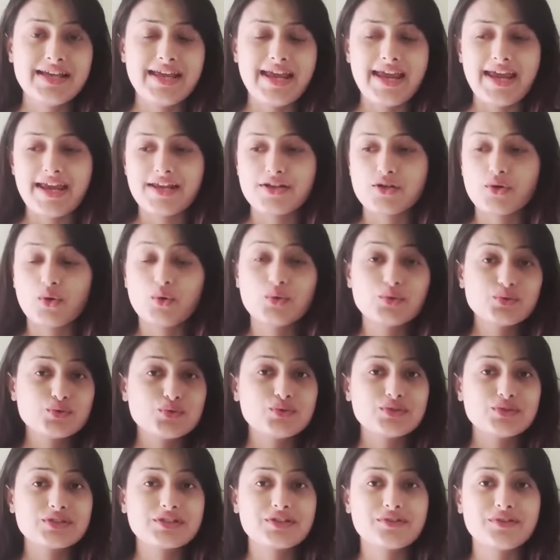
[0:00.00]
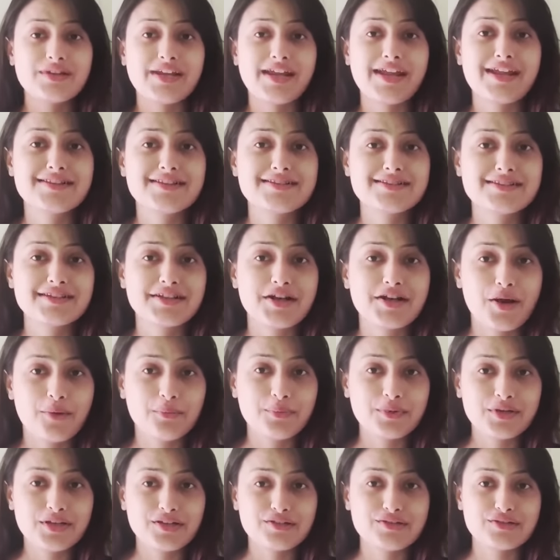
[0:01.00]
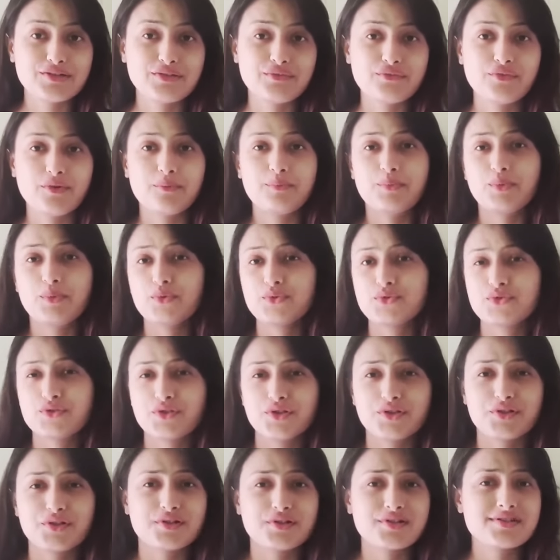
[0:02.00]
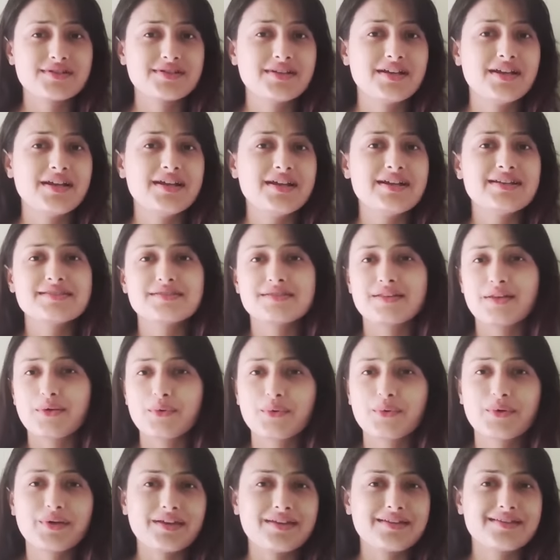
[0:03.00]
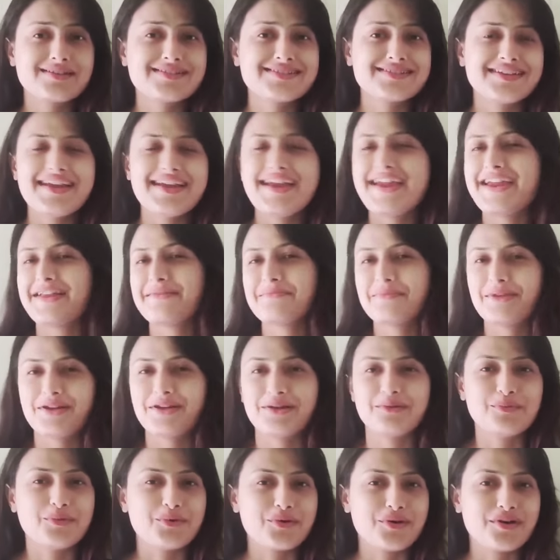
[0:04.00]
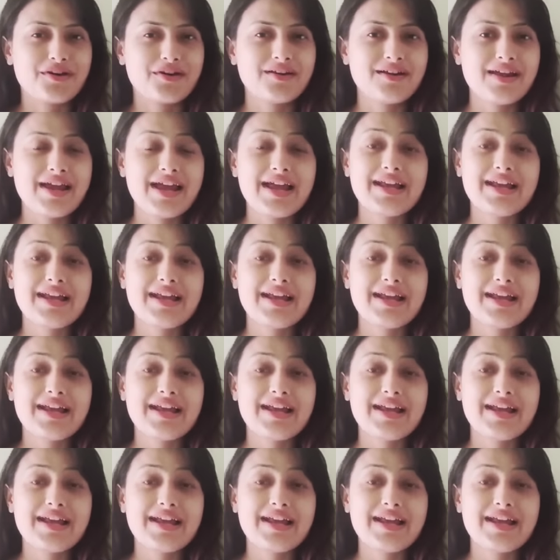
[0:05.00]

and also it creates the competitions for posters, slogans, and many more.